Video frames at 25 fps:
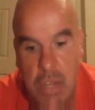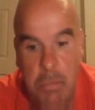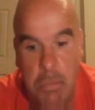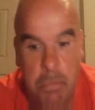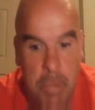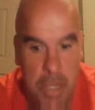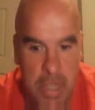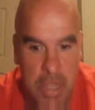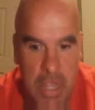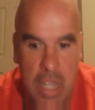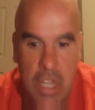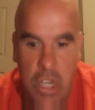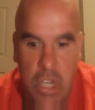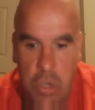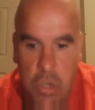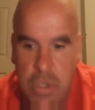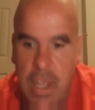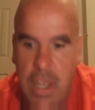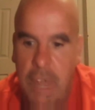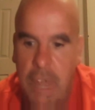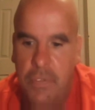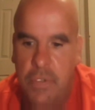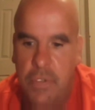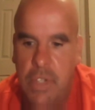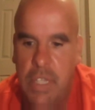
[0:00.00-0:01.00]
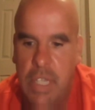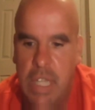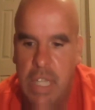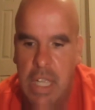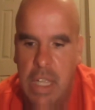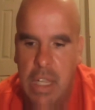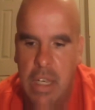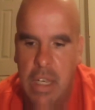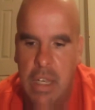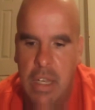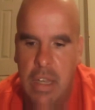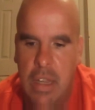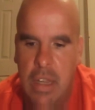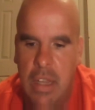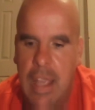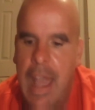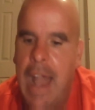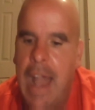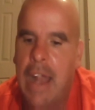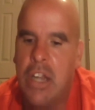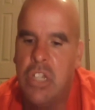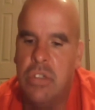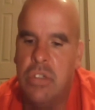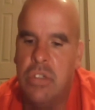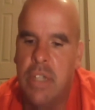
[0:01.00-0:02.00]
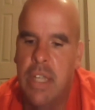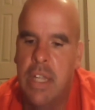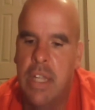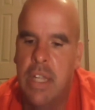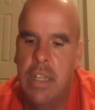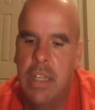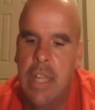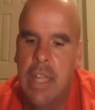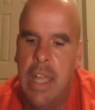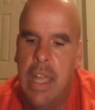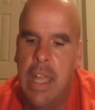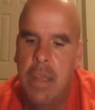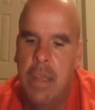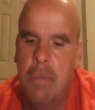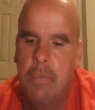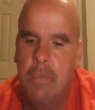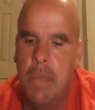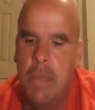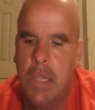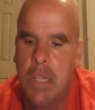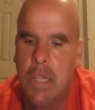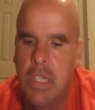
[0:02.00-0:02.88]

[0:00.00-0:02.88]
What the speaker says: but then you definitely need the actual in-game